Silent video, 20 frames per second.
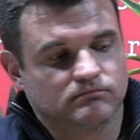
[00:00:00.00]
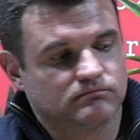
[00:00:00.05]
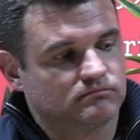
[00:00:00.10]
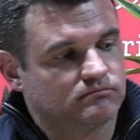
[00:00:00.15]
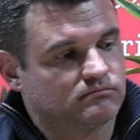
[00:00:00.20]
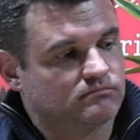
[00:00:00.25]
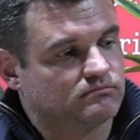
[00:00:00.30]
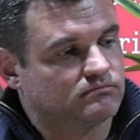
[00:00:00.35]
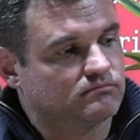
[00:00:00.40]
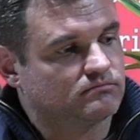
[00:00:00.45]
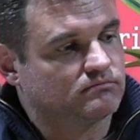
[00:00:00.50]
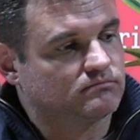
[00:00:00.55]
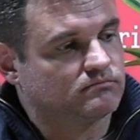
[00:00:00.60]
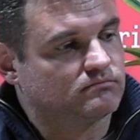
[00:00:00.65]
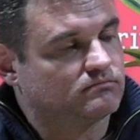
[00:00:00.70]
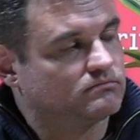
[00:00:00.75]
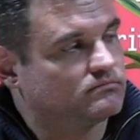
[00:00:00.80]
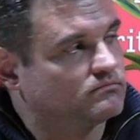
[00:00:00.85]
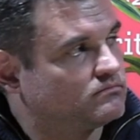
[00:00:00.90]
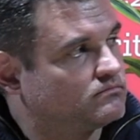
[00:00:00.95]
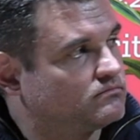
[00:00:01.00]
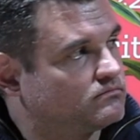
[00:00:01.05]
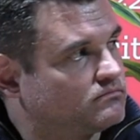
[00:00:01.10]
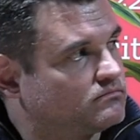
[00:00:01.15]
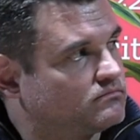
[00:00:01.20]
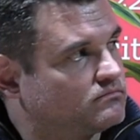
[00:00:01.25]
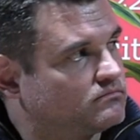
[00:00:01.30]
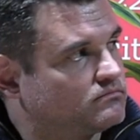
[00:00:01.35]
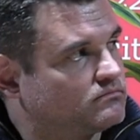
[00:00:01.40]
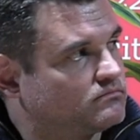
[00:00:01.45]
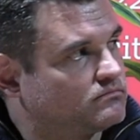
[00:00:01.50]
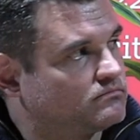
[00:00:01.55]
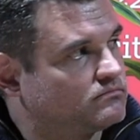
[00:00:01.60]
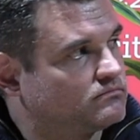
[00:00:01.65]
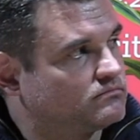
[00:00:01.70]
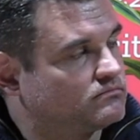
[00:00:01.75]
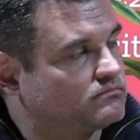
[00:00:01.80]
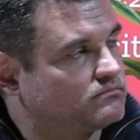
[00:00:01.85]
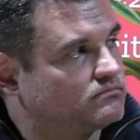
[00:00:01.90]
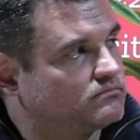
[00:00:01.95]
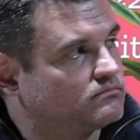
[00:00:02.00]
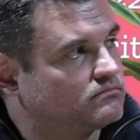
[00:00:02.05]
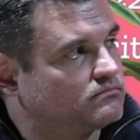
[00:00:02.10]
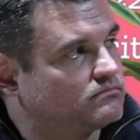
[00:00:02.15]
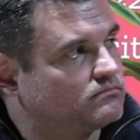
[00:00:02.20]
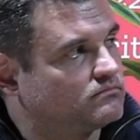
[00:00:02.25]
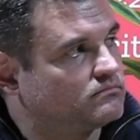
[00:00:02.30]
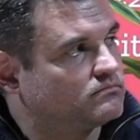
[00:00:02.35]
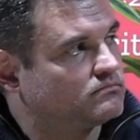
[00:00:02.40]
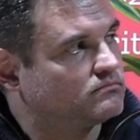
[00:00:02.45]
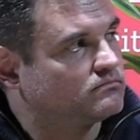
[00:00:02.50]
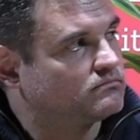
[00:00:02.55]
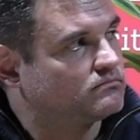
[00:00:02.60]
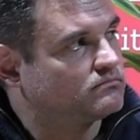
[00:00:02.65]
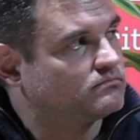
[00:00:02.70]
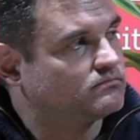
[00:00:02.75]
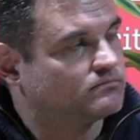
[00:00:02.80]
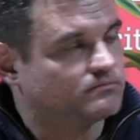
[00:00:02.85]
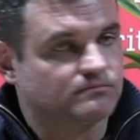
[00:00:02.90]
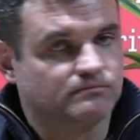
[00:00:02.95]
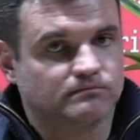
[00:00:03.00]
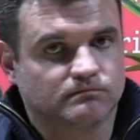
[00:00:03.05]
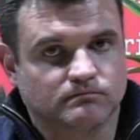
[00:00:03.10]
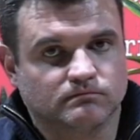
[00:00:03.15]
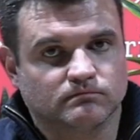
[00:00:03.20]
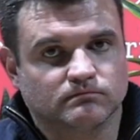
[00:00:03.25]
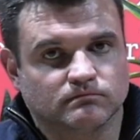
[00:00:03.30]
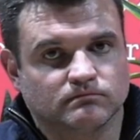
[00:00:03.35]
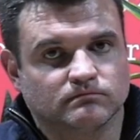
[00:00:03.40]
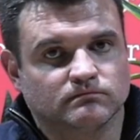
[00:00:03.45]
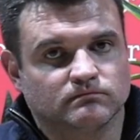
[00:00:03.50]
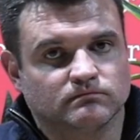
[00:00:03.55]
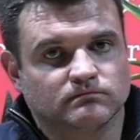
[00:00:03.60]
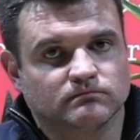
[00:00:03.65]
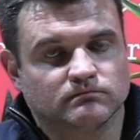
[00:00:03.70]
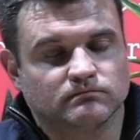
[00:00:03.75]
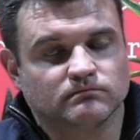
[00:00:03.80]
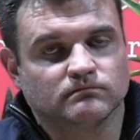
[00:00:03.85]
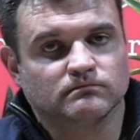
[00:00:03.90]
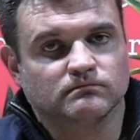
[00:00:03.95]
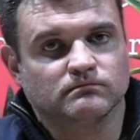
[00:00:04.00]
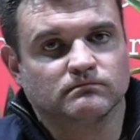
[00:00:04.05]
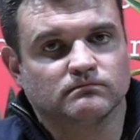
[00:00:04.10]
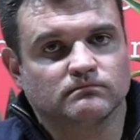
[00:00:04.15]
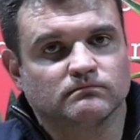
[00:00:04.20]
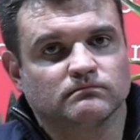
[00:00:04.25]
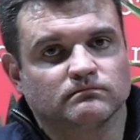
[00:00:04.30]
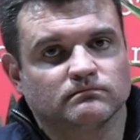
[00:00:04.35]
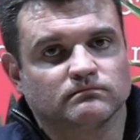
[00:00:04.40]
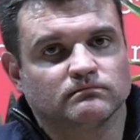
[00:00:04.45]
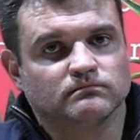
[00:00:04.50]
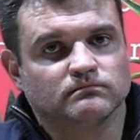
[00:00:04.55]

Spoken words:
This person isn't speaking.